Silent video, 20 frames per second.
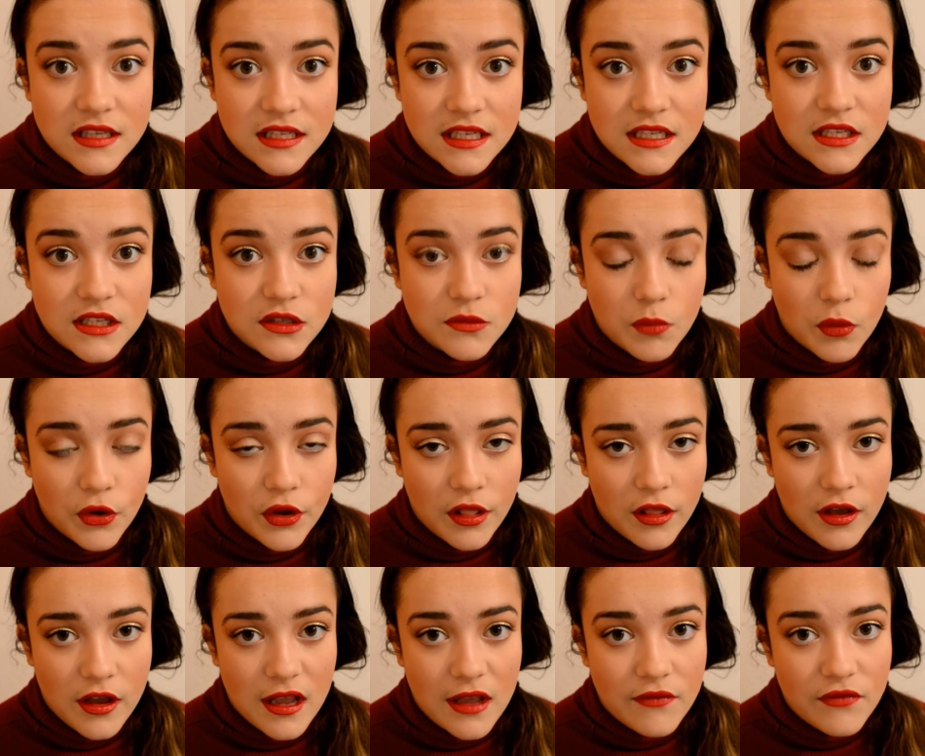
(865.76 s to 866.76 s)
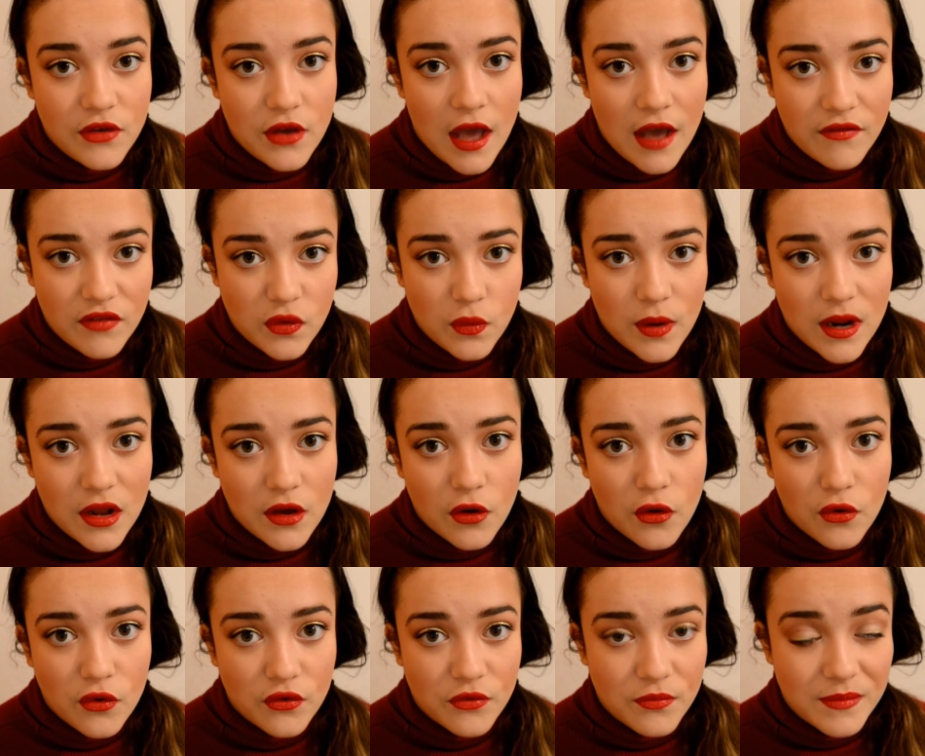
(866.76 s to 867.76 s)
This is a spoiler. If you haven't read A
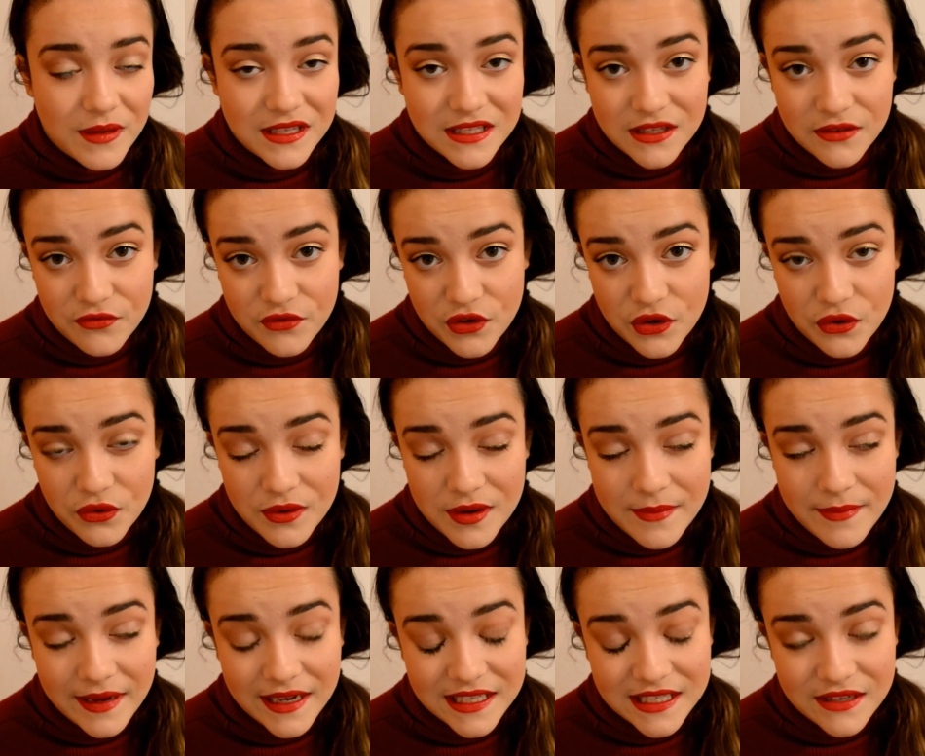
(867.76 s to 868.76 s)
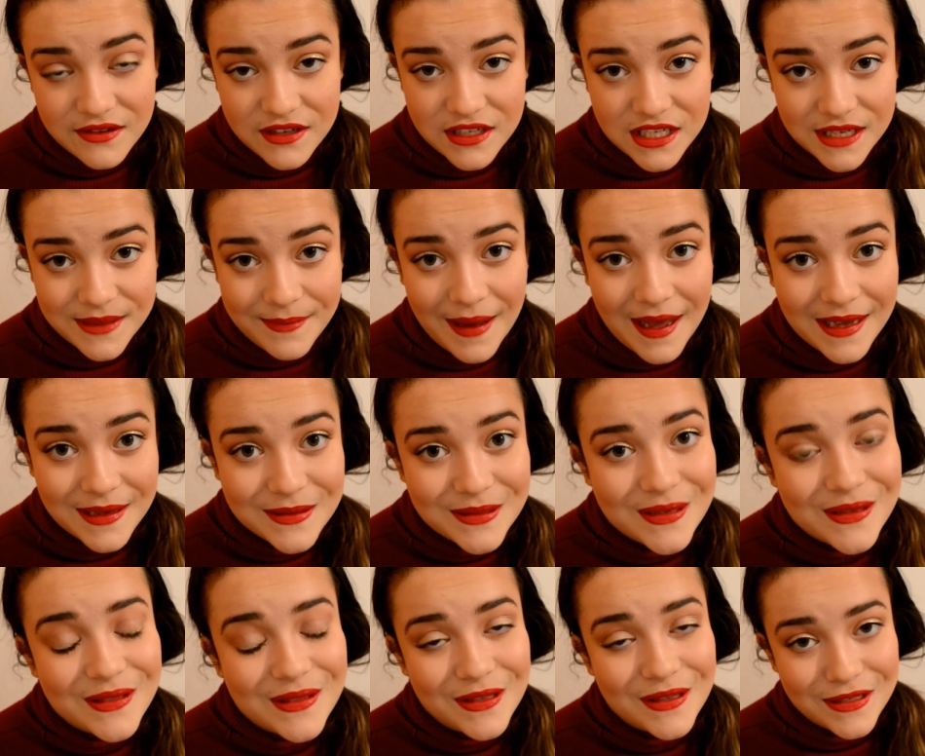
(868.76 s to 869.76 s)
Court of Mist and Fury by Sarah J Maas,
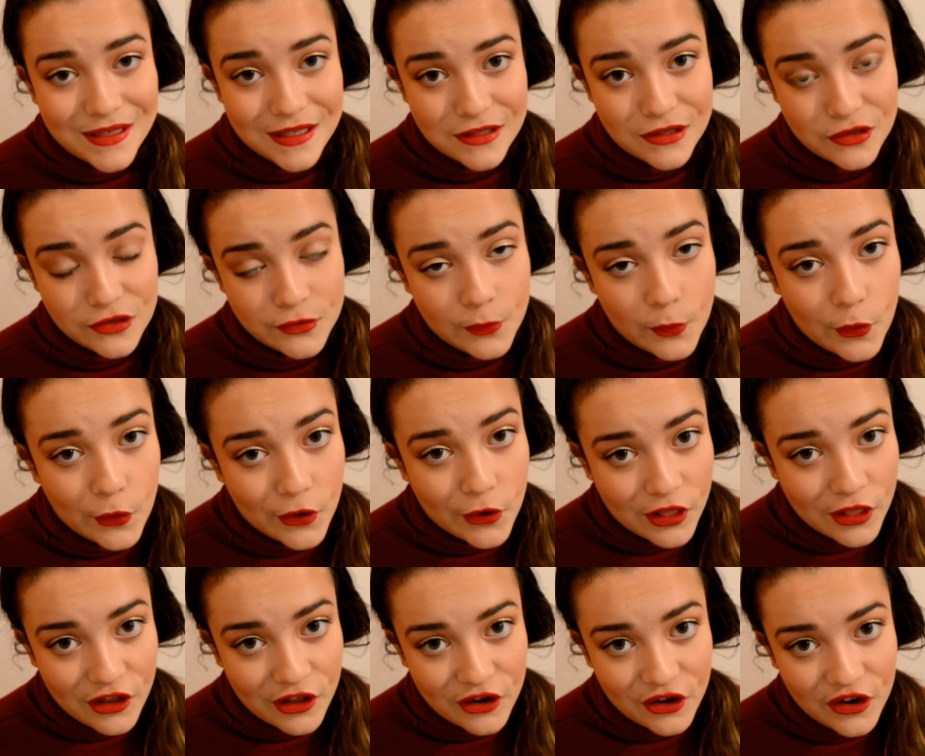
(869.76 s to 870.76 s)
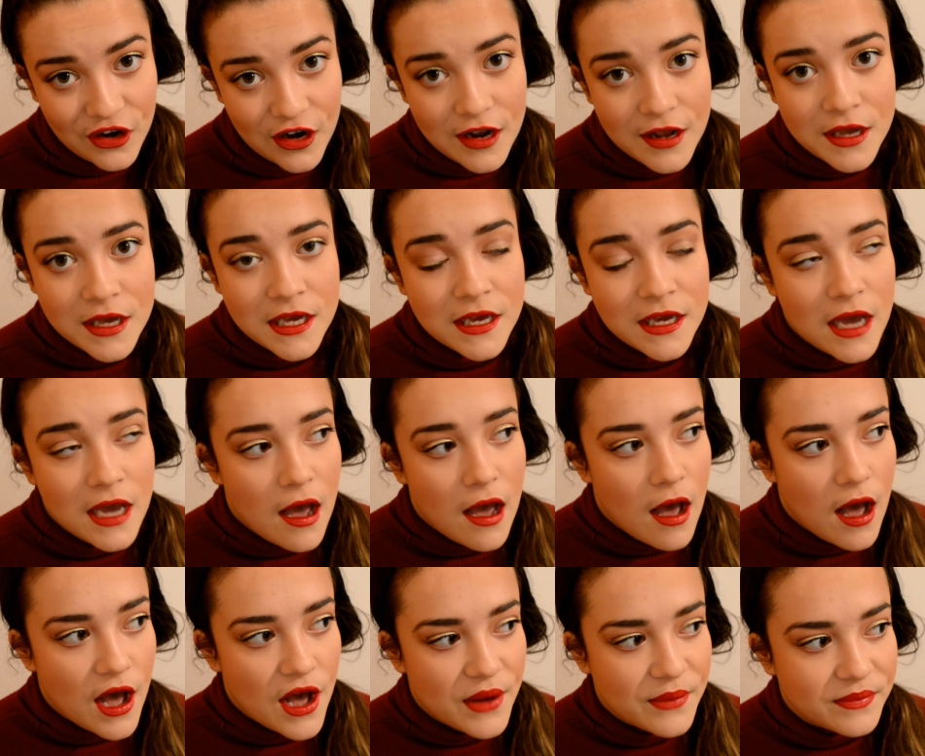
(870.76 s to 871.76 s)
this is a spoiler.
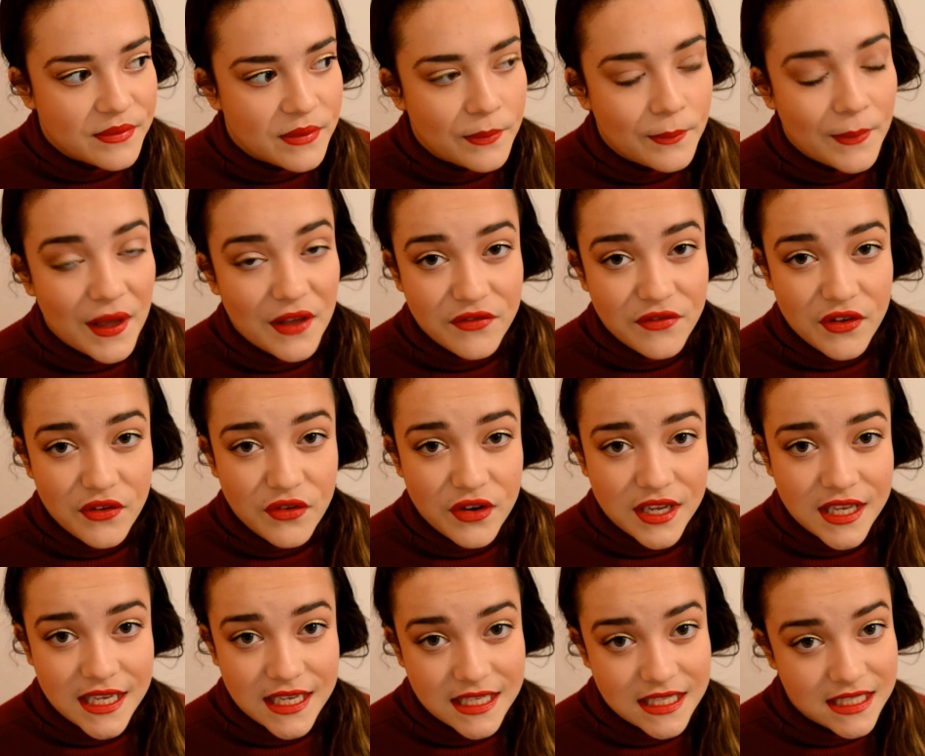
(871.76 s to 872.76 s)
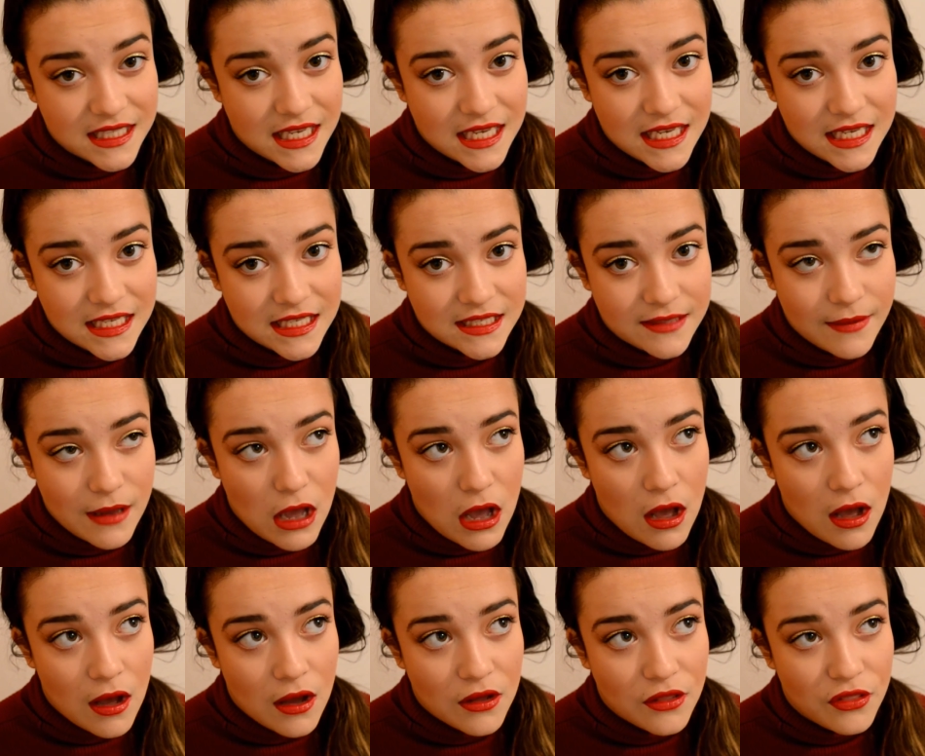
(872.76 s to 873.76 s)
My favorite kiss is
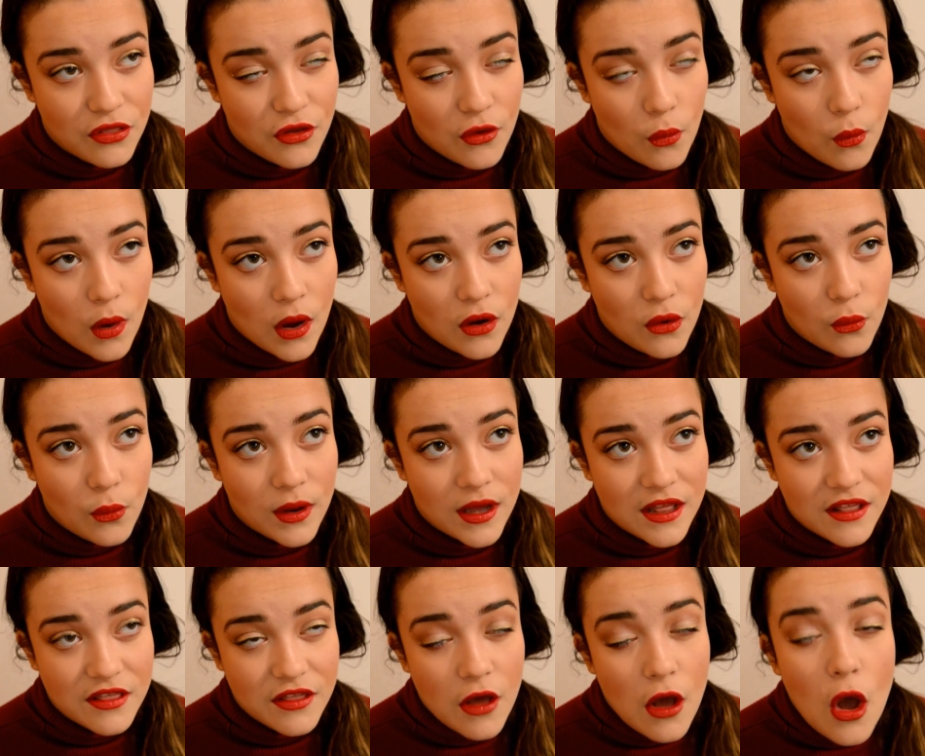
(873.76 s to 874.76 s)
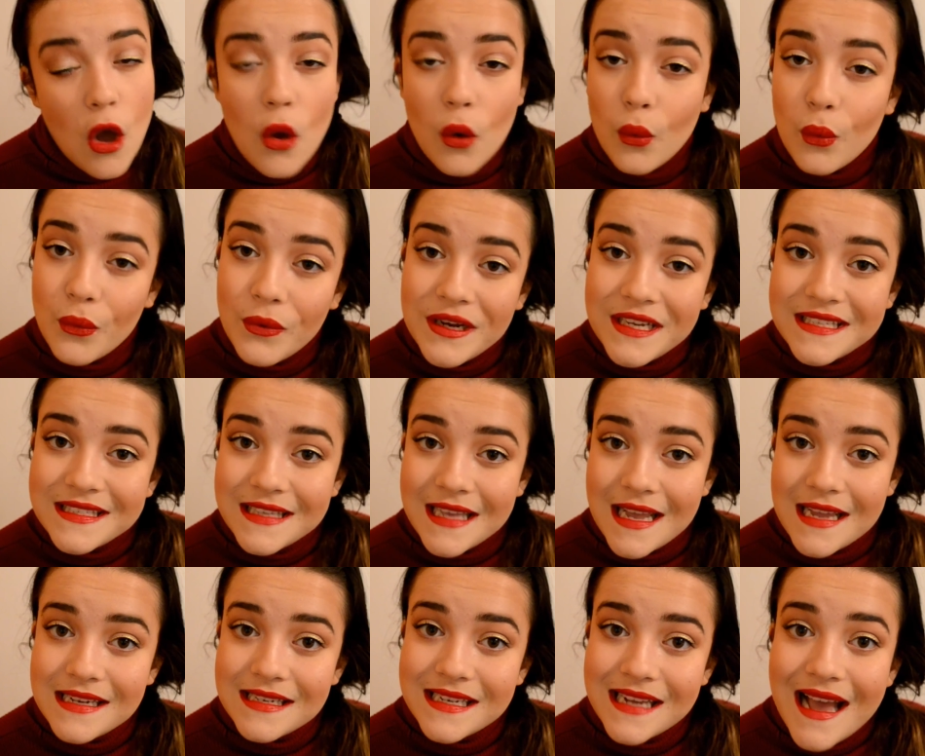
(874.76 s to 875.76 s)
the one with
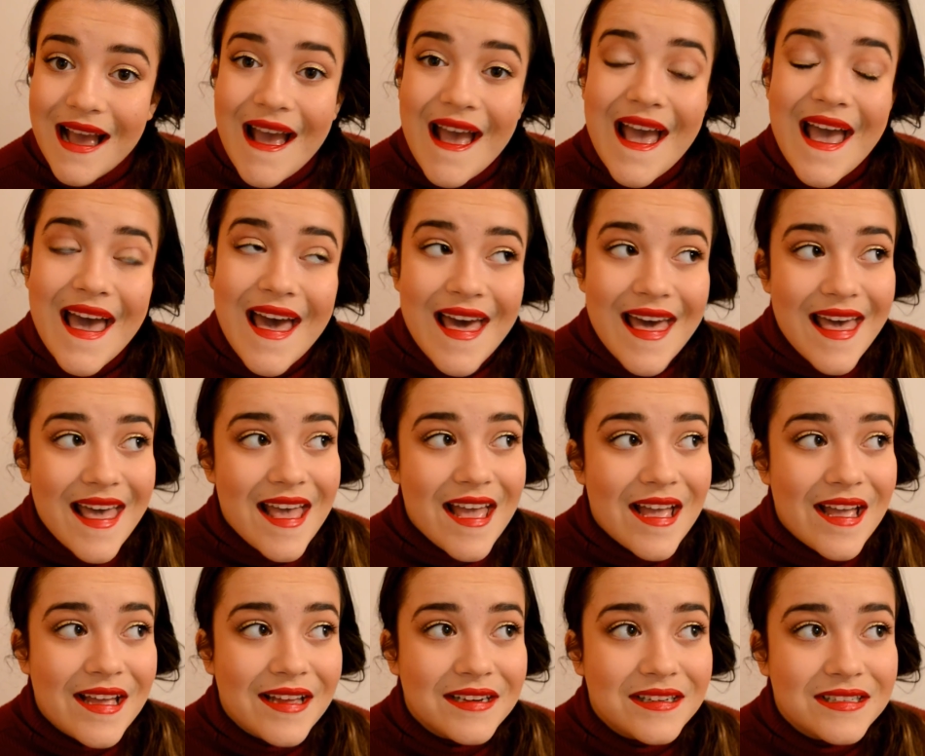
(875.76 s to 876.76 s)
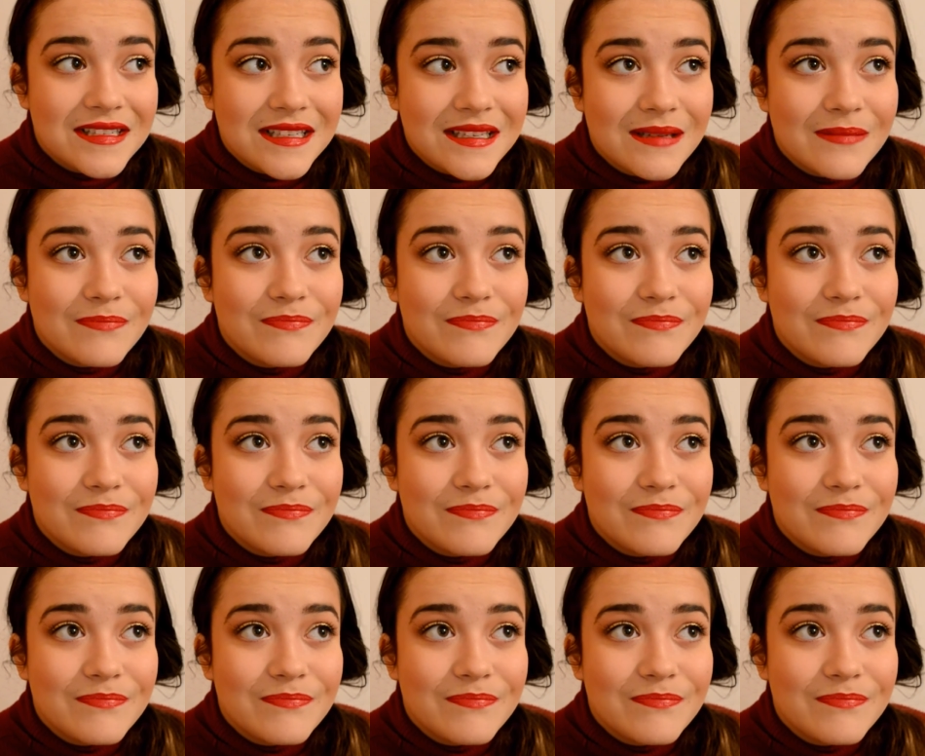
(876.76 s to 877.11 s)
Recent and